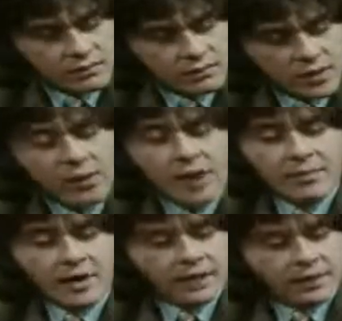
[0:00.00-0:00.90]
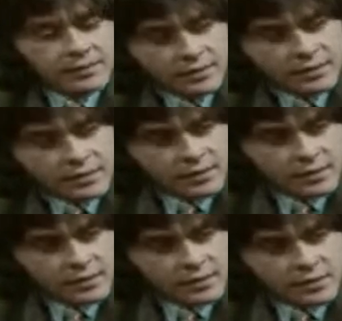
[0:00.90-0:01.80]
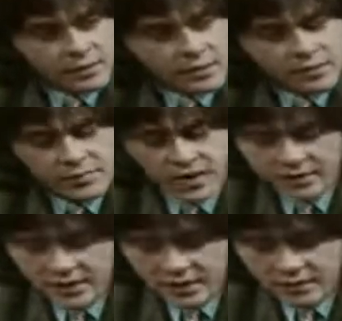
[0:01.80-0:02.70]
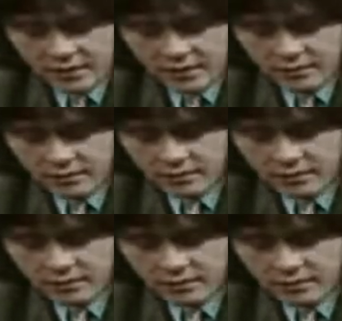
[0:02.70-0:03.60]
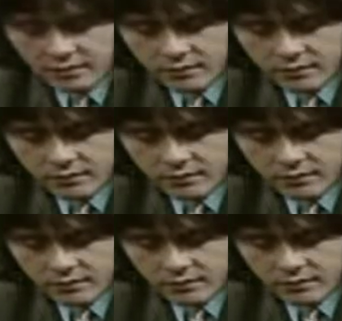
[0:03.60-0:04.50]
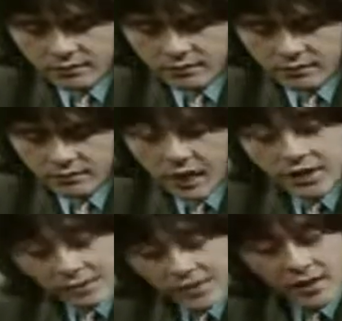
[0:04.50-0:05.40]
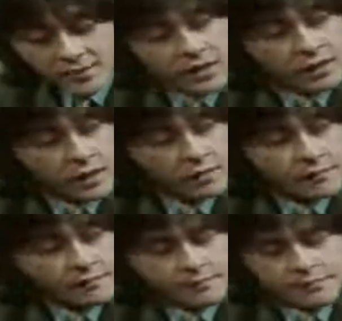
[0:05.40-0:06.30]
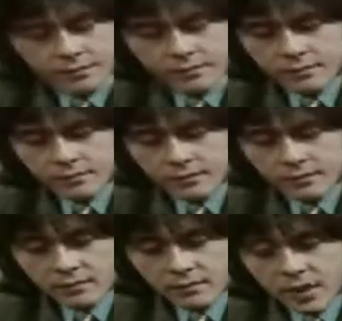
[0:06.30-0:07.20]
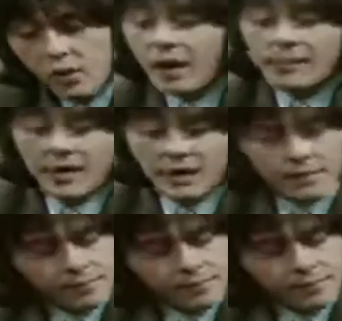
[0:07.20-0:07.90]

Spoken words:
Who am I? I sometimes ask. I sometimes ask that. Who am I?